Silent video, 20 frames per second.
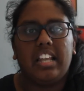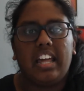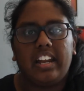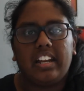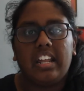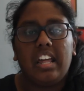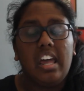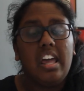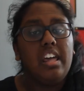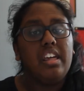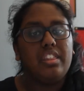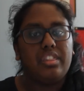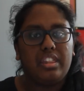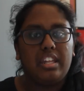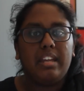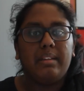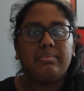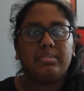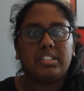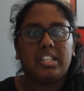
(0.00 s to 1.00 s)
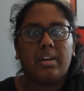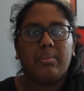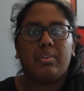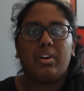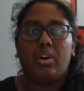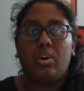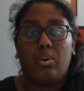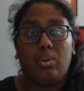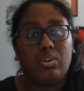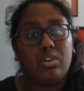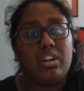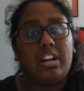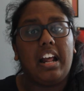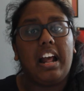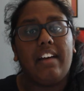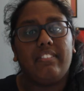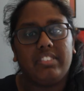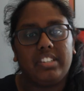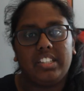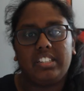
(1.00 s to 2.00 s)
like, themes that we're all gonna
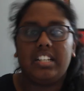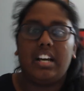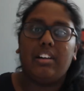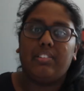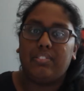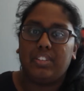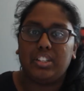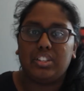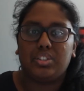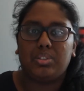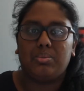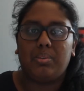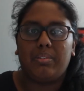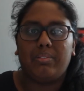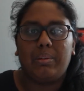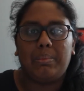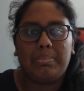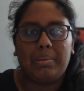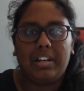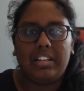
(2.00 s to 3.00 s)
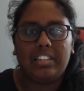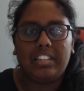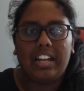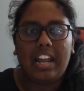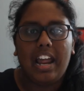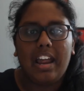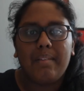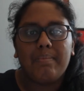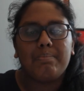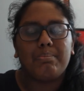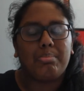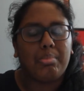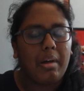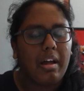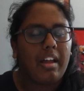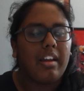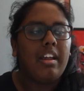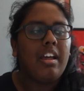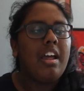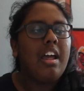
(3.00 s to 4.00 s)
have to delve into when we play the game,
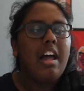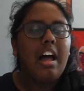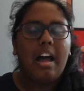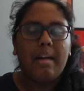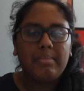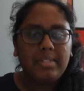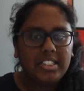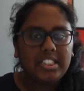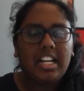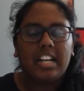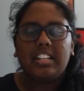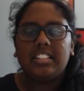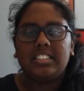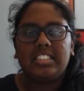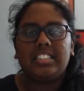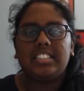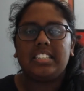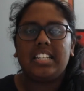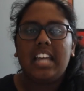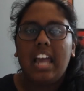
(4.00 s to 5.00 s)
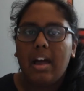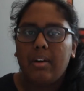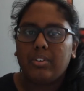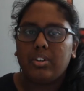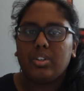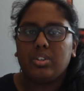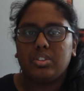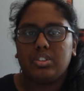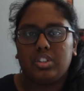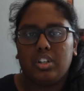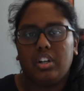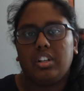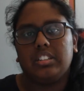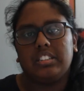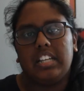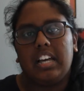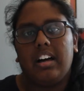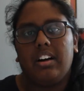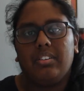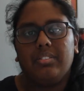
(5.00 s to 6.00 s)
but I'm excited to see how it all
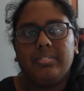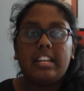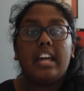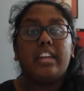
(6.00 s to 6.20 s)
turns out.